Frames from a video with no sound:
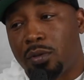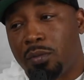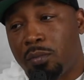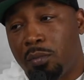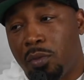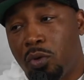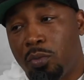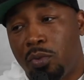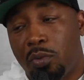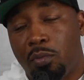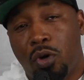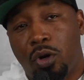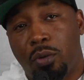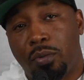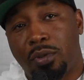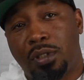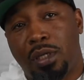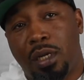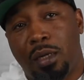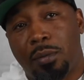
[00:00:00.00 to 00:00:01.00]
mobile
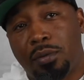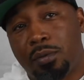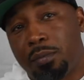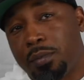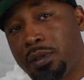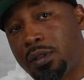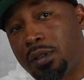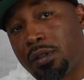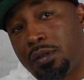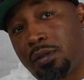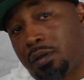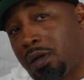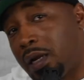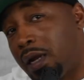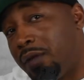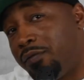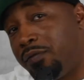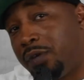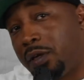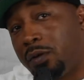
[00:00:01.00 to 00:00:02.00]
barbershops, but
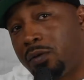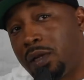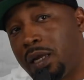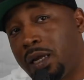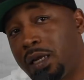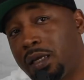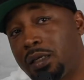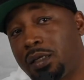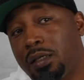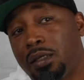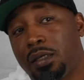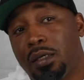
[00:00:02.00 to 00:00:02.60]
I felt like